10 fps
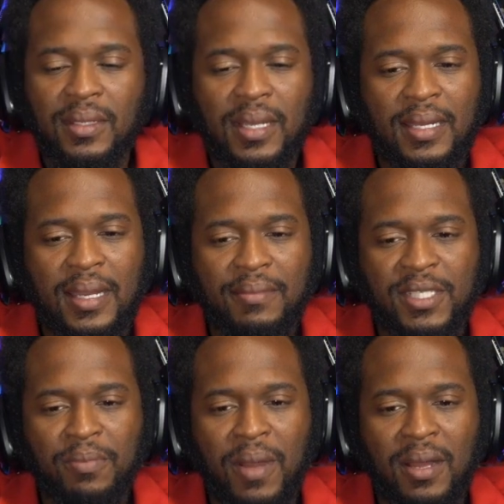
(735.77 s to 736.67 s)
God damn it,
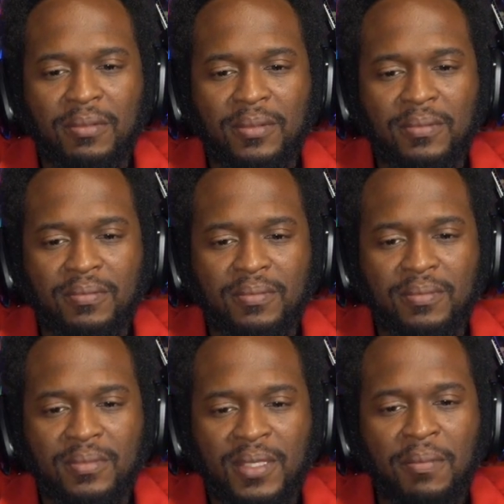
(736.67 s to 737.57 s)
Spock.
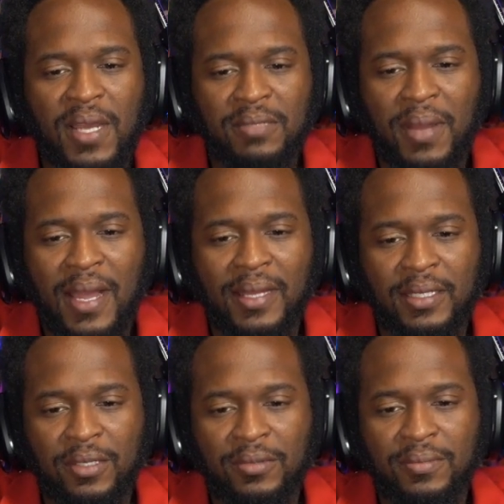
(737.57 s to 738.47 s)
Somebody's
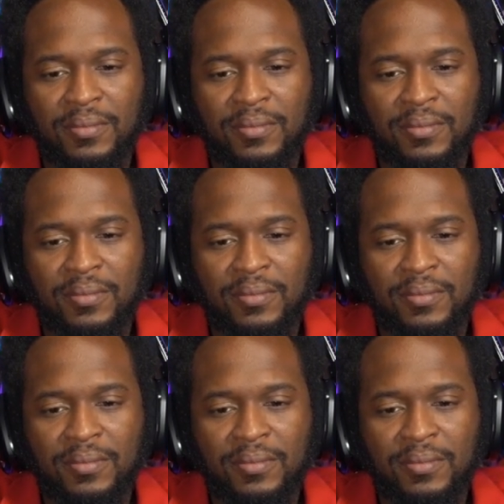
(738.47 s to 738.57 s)
behind you.